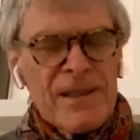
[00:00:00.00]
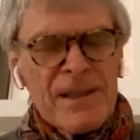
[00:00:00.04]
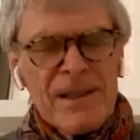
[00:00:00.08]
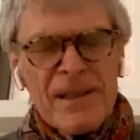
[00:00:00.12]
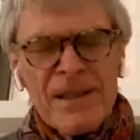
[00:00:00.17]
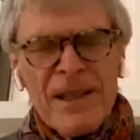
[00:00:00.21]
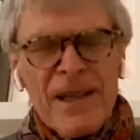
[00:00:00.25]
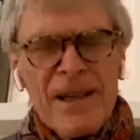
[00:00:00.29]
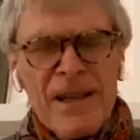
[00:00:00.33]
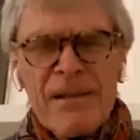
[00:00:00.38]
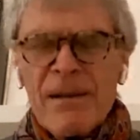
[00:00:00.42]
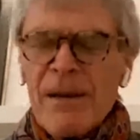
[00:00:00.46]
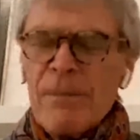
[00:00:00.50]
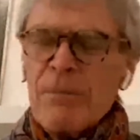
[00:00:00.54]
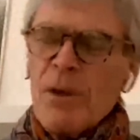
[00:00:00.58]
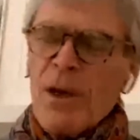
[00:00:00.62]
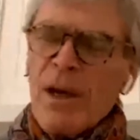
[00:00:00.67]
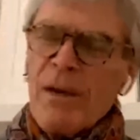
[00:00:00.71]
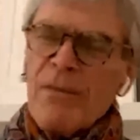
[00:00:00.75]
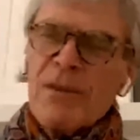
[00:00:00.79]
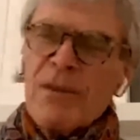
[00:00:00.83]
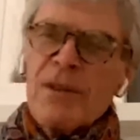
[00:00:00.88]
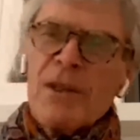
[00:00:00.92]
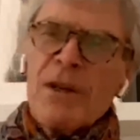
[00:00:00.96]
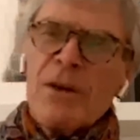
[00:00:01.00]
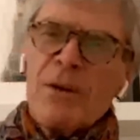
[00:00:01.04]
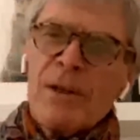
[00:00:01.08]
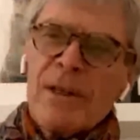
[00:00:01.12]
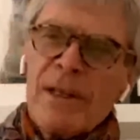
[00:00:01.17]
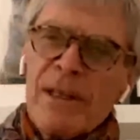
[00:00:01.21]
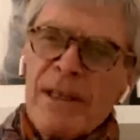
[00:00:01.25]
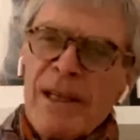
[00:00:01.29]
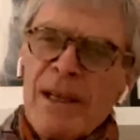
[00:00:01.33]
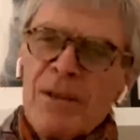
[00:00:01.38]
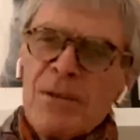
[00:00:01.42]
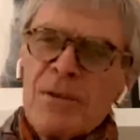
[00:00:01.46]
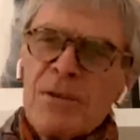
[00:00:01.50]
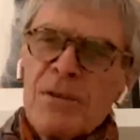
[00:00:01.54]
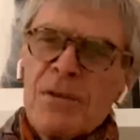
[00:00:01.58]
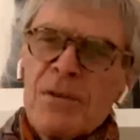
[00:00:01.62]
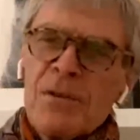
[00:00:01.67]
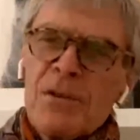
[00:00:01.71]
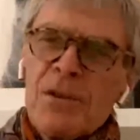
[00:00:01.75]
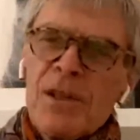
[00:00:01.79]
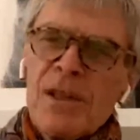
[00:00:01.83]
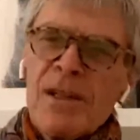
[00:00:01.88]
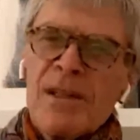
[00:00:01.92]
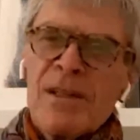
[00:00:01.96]
I'm not having a go at
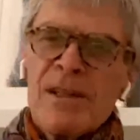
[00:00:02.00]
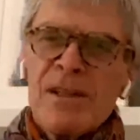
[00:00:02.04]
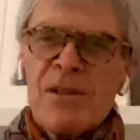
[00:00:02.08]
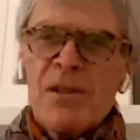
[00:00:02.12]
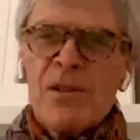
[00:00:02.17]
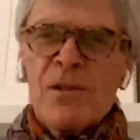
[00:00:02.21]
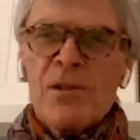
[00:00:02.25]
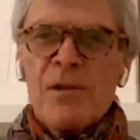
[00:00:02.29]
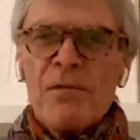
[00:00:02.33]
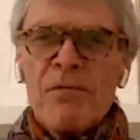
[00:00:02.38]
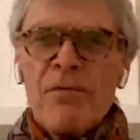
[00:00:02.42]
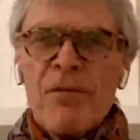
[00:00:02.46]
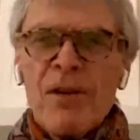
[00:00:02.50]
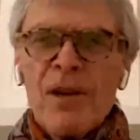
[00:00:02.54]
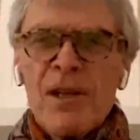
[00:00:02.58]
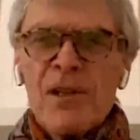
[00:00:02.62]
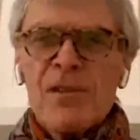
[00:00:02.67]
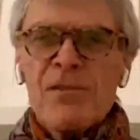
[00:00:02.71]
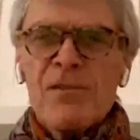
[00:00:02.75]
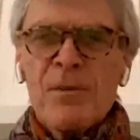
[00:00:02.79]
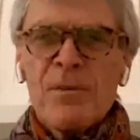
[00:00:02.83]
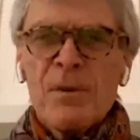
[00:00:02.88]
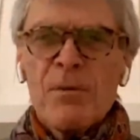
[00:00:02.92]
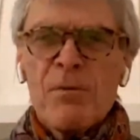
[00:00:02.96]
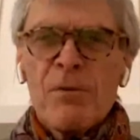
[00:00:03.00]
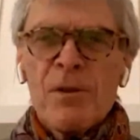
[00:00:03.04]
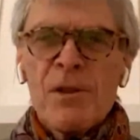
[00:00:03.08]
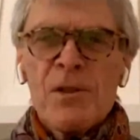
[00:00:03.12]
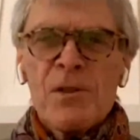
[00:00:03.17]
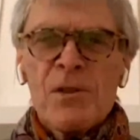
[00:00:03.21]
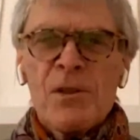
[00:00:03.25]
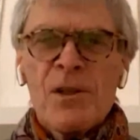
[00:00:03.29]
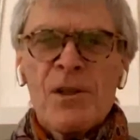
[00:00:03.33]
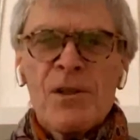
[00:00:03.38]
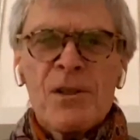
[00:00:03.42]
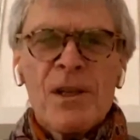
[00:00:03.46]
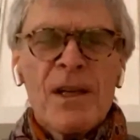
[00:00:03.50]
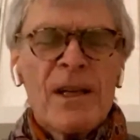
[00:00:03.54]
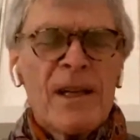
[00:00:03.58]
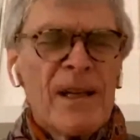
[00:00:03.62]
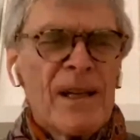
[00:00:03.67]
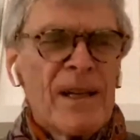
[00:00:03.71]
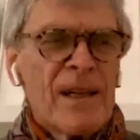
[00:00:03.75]
accountants here. This is a phrase from the research.